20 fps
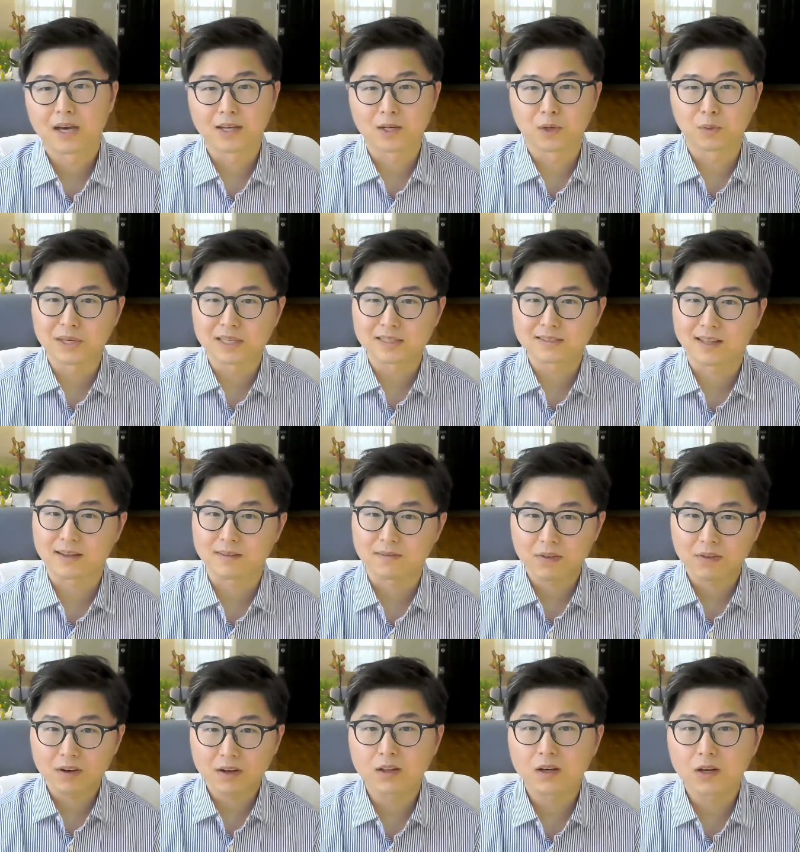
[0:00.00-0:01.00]
In the weeks
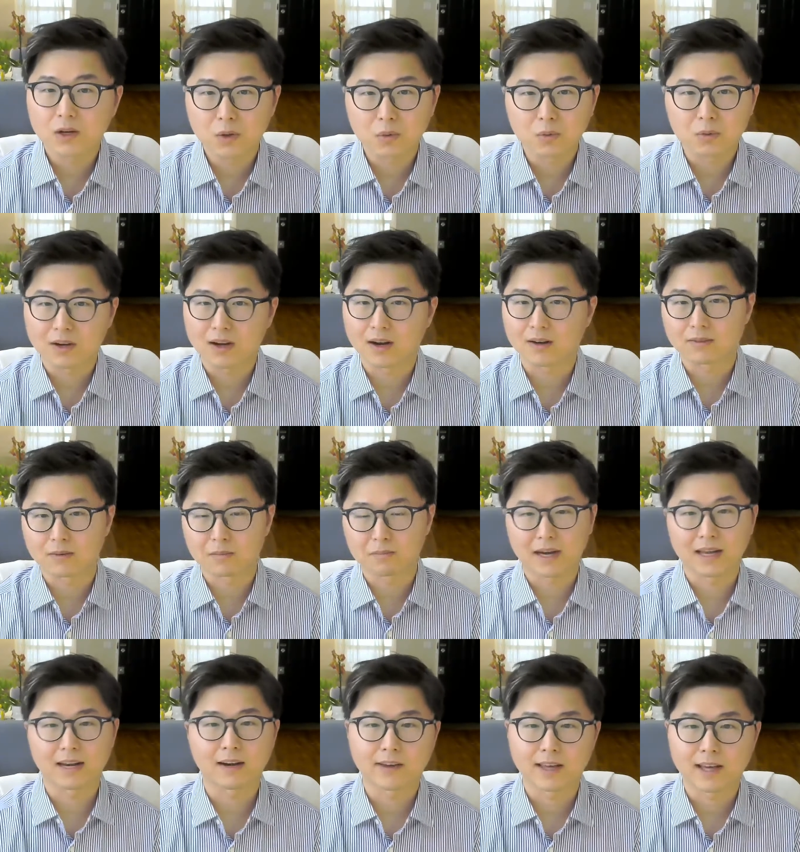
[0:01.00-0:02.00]
that follow, we'll cover
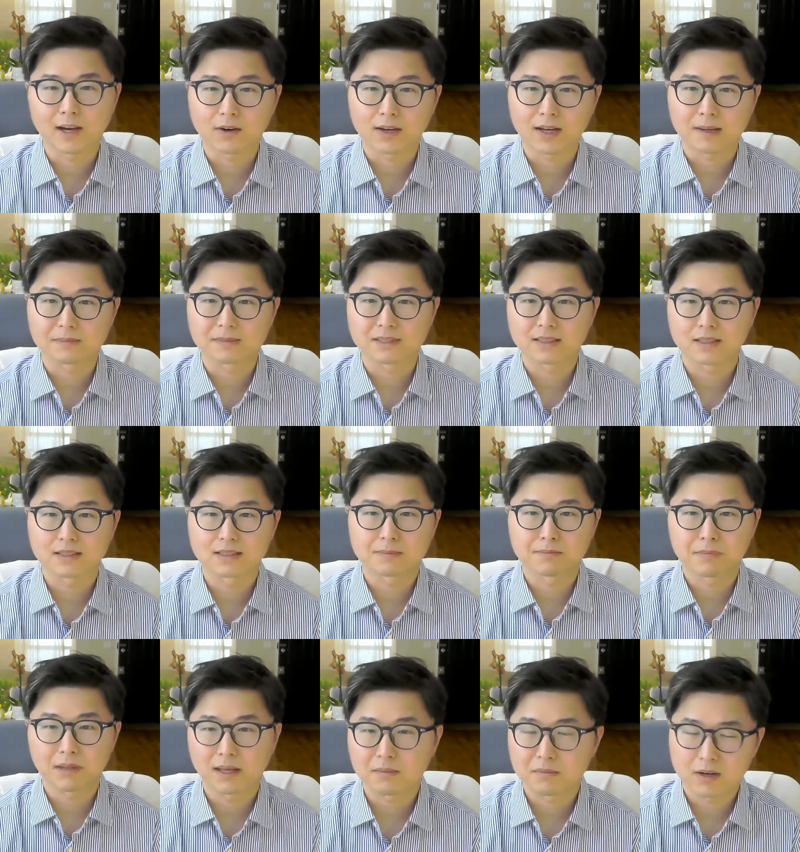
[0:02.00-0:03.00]
binary outcomes,
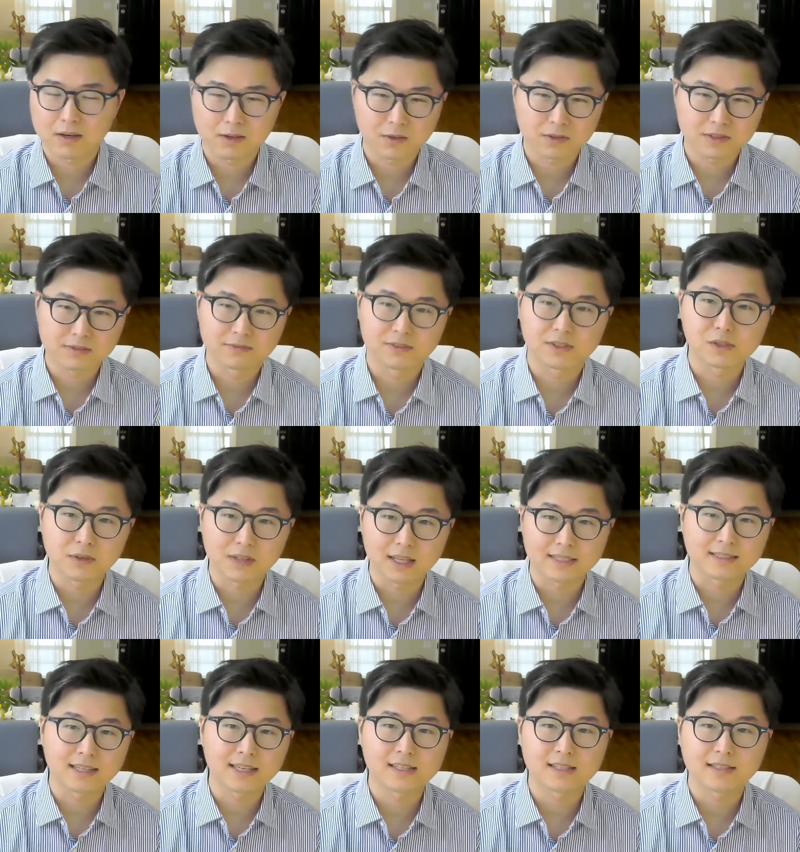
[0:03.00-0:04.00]
spline models,
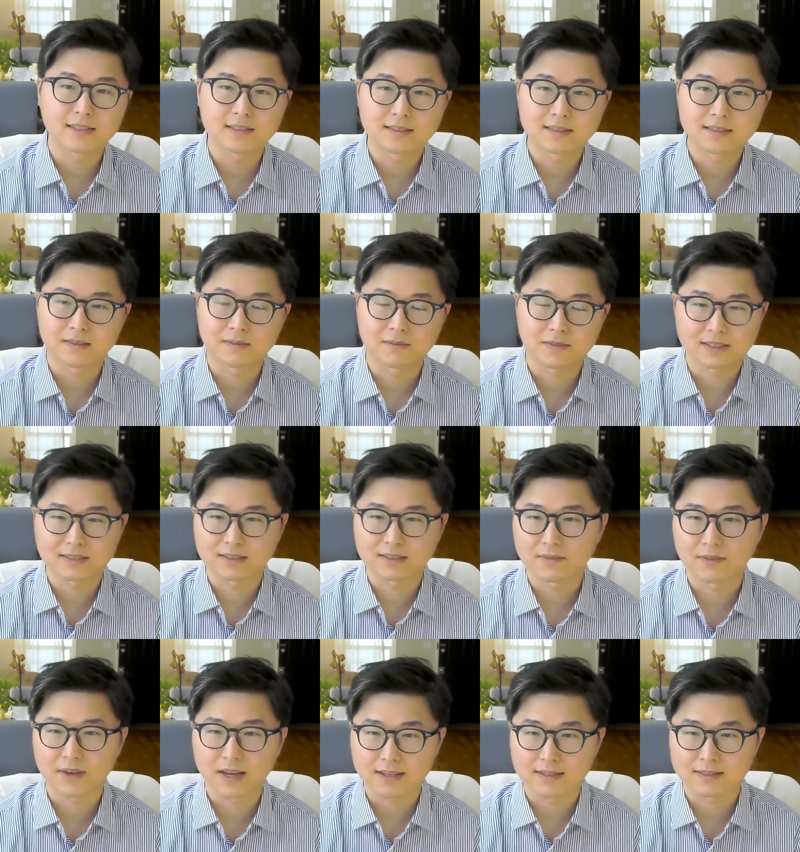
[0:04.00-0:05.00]
visualizations, and fixed
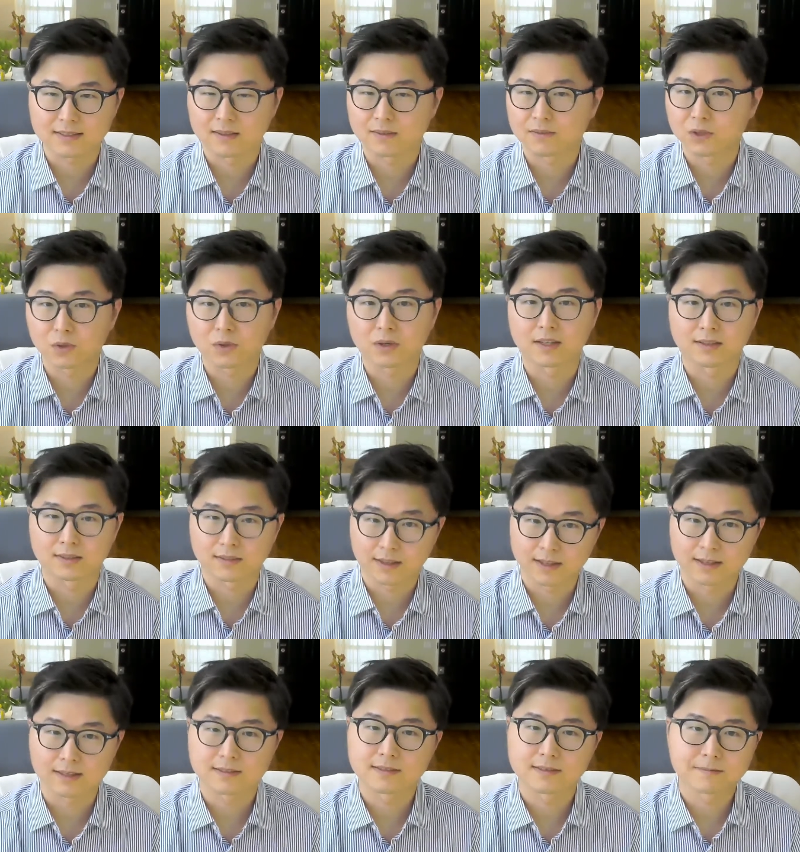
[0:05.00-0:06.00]
effects, and a few other
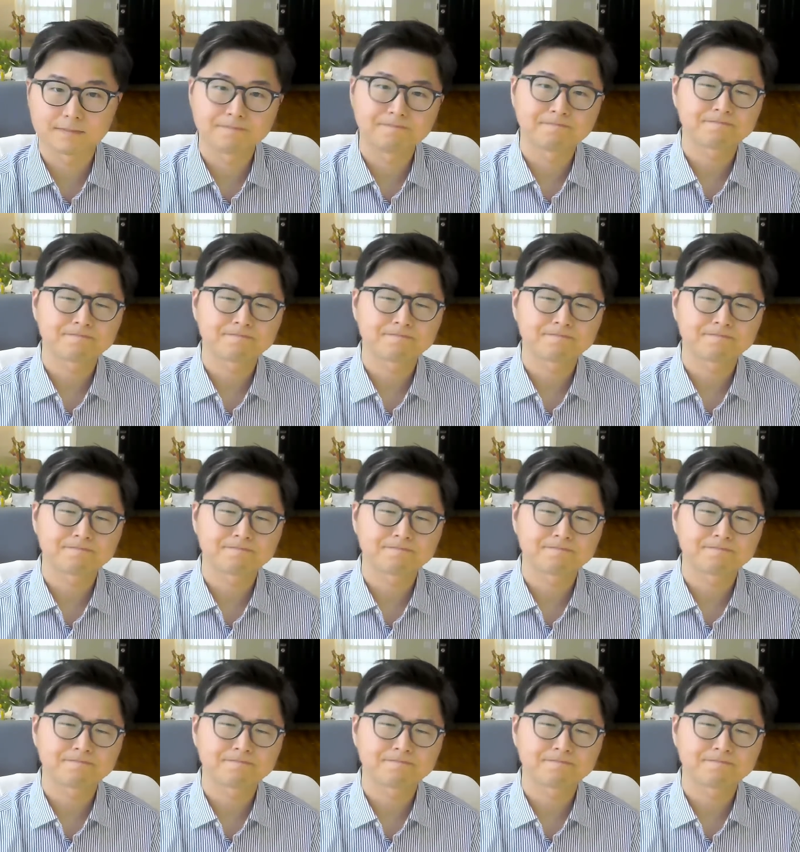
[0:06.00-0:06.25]
things.